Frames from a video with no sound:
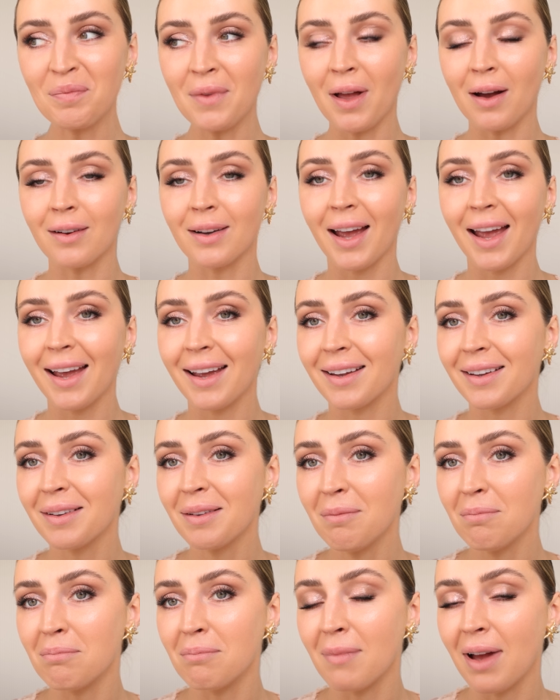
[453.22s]
Okay,
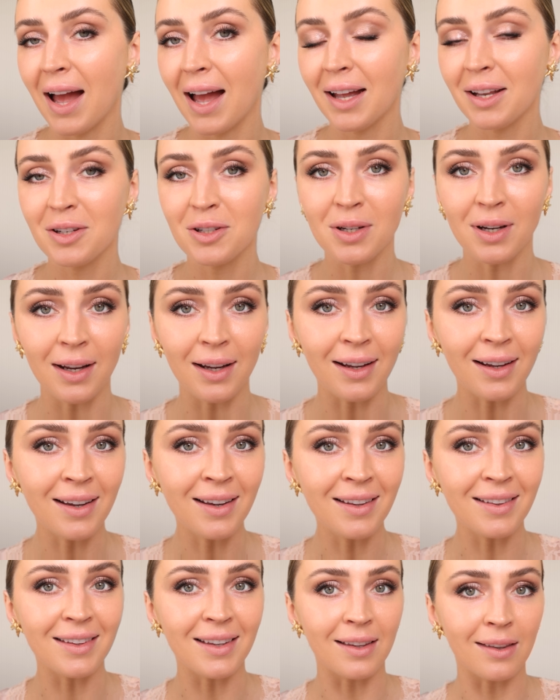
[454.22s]

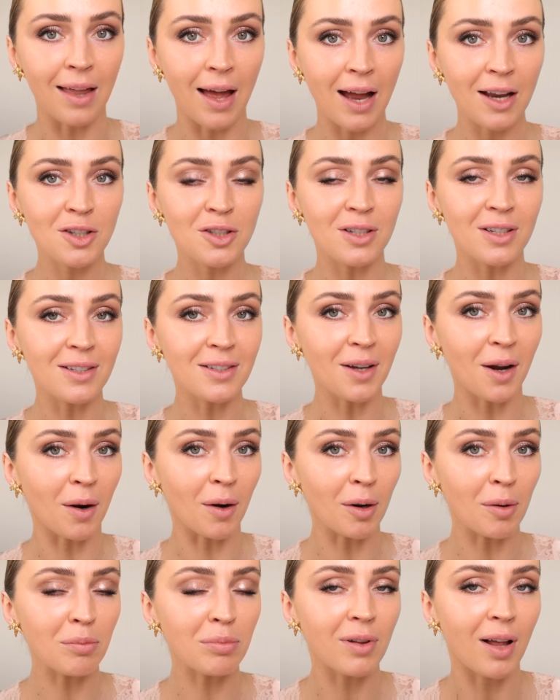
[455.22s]
magic. The lashes
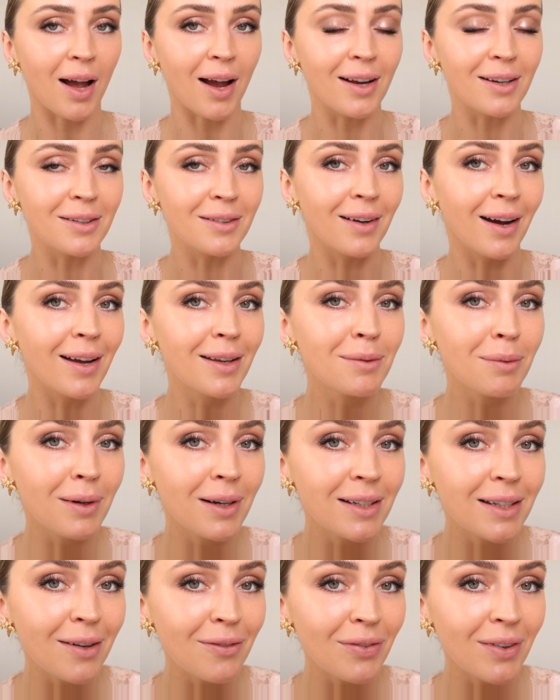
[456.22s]
are applied. You guys, what
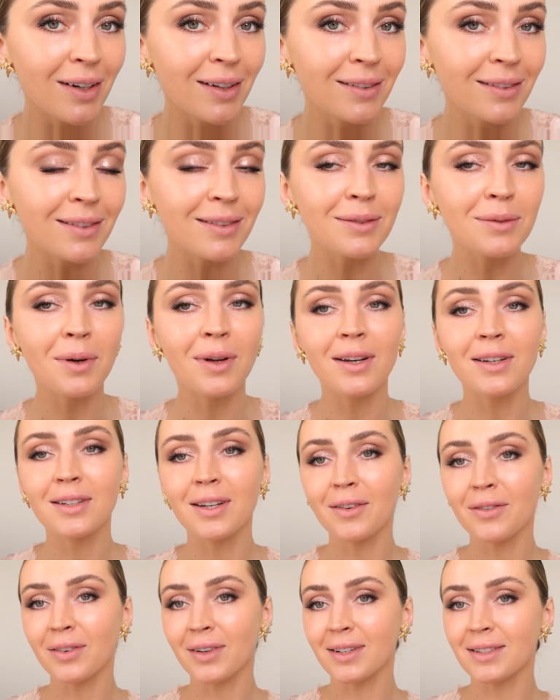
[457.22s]
a difference. What a
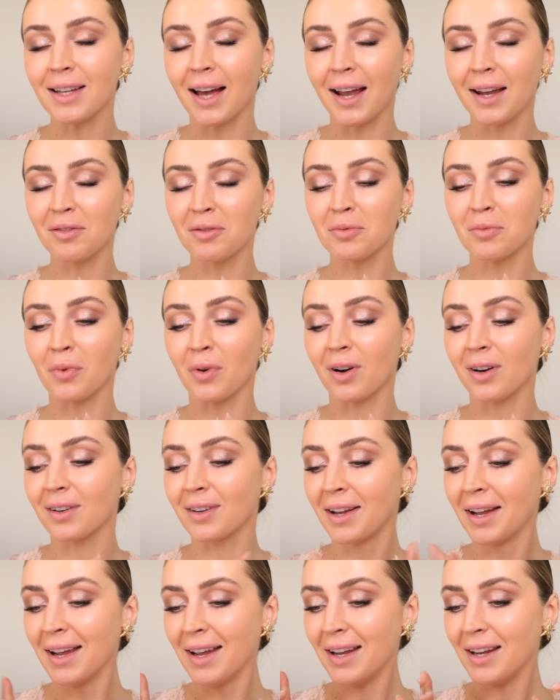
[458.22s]
difference. I haven't
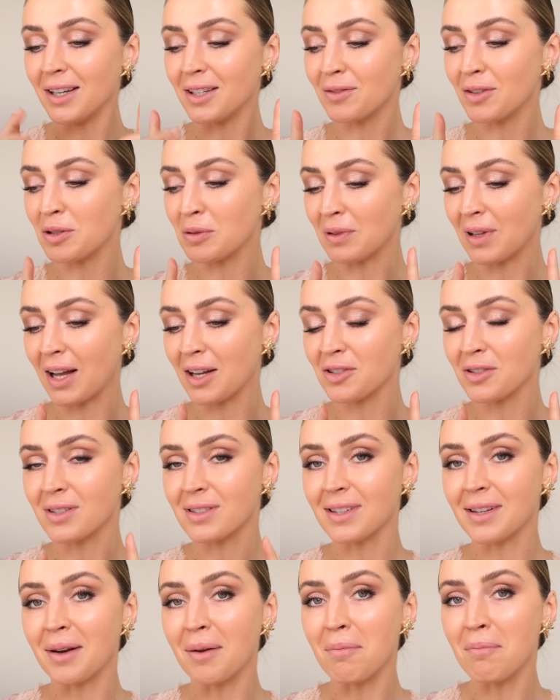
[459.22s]
worn individual
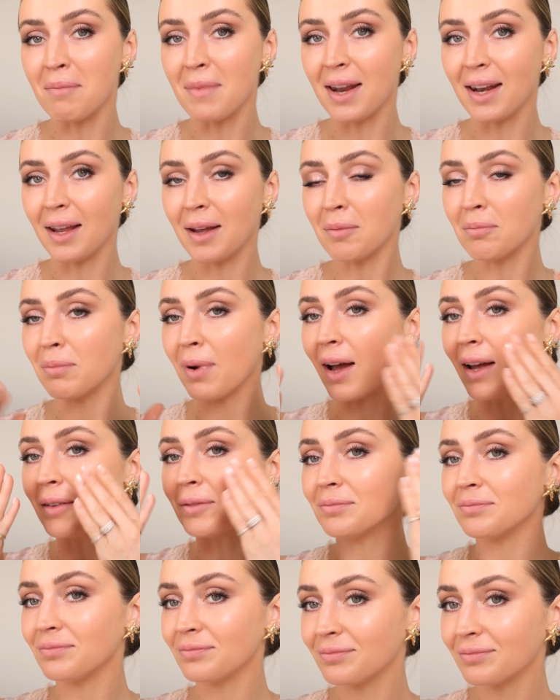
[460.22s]
lashes in a minute,
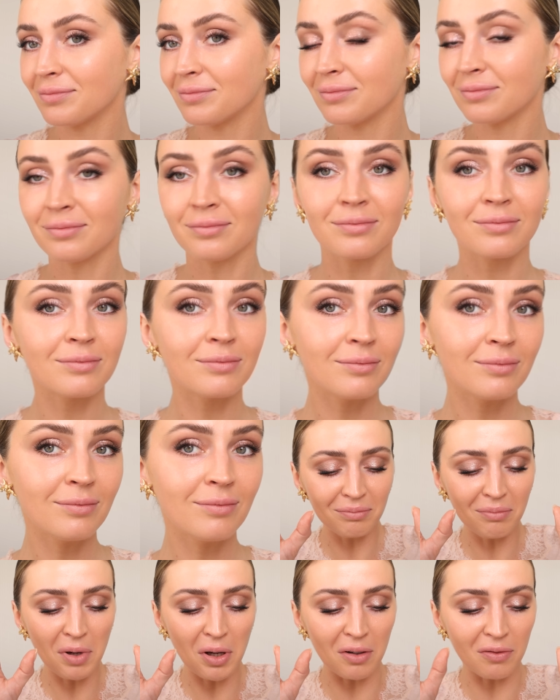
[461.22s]
but
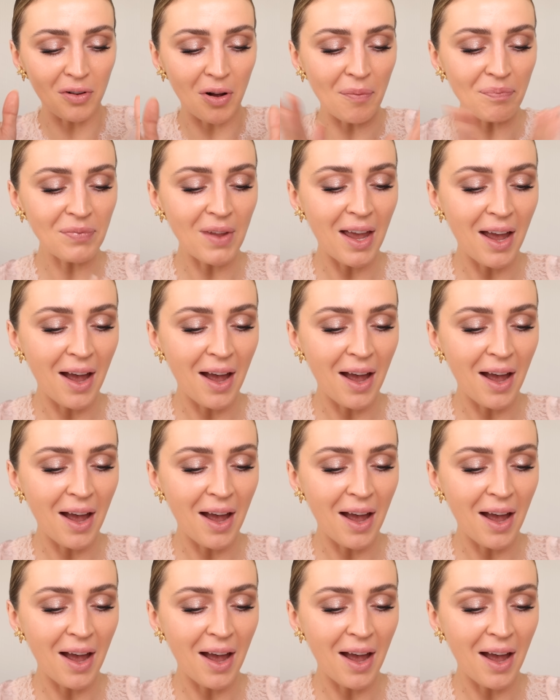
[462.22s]
beautiful.